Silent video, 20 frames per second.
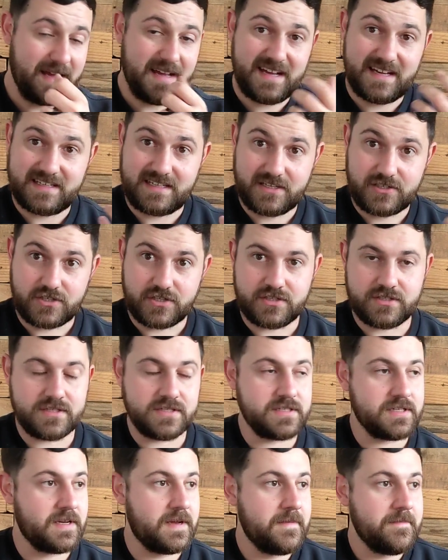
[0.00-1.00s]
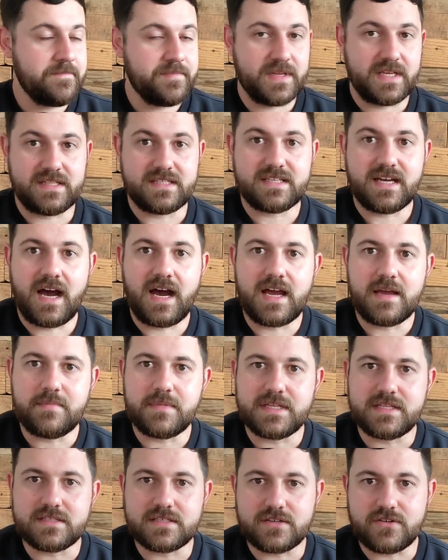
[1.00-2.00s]
additions and
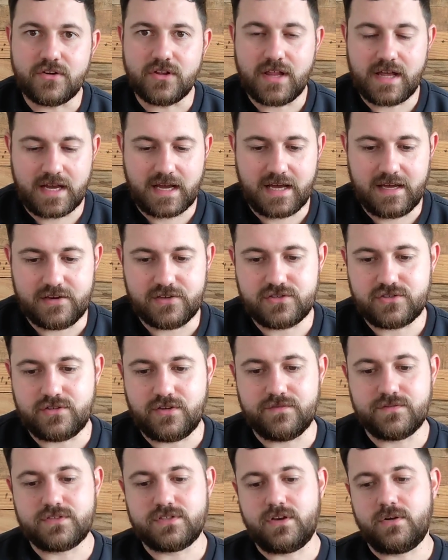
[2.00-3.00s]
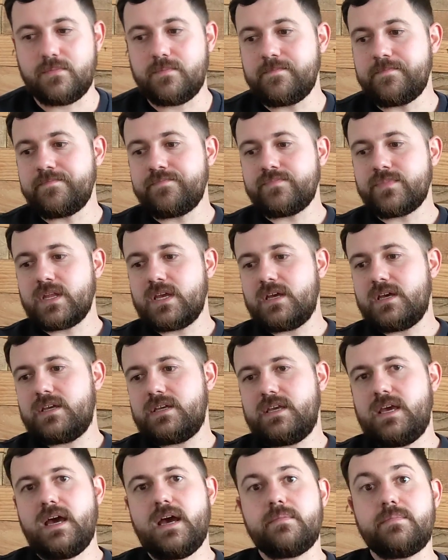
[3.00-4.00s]
timings and all that kind of stuff. So
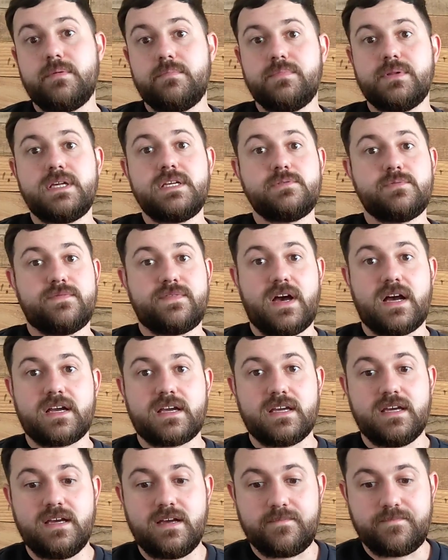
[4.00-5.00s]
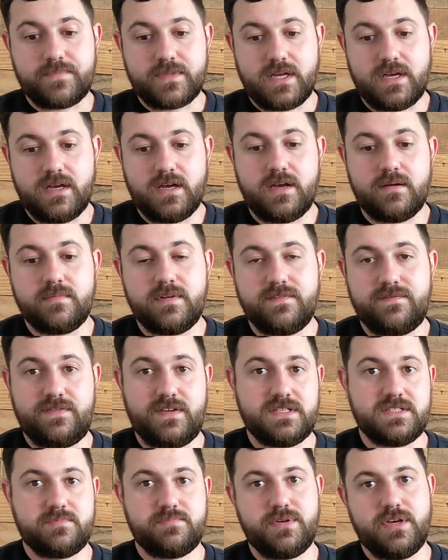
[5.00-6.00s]
yeah, I've been pleased with that kit. It
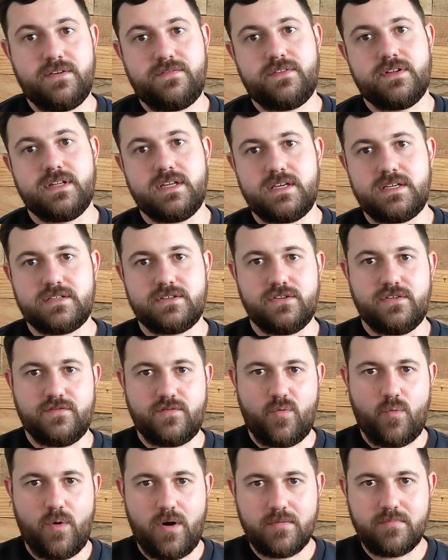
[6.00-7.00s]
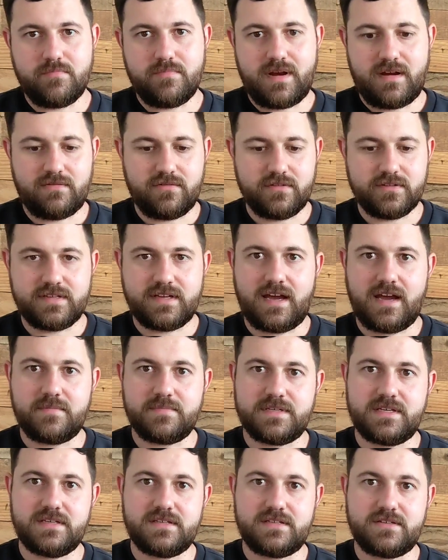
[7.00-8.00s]
fits perfectly, sort of a 1-barrel type
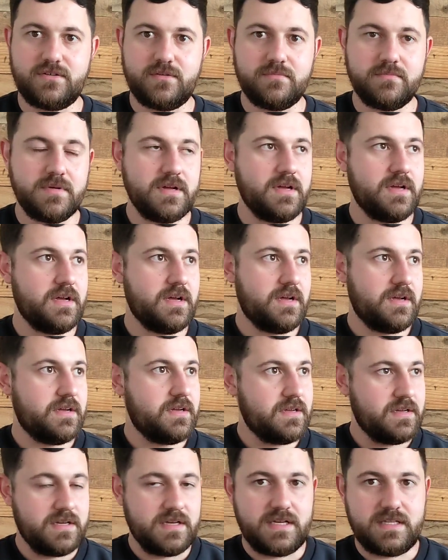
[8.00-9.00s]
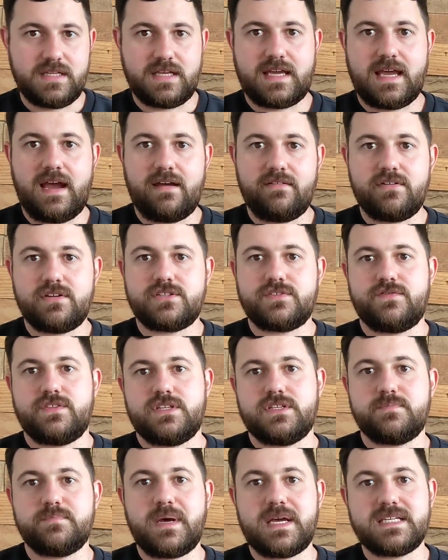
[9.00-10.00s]
system in the garage for the
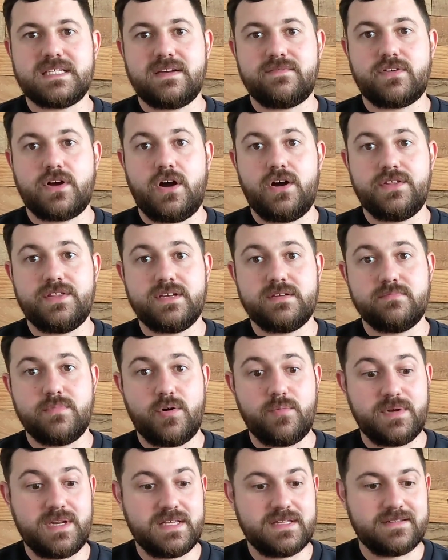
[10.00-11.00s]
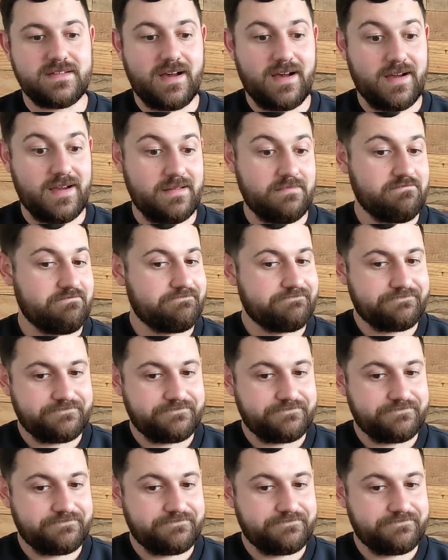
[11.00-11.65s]
space I've got at this moment in time.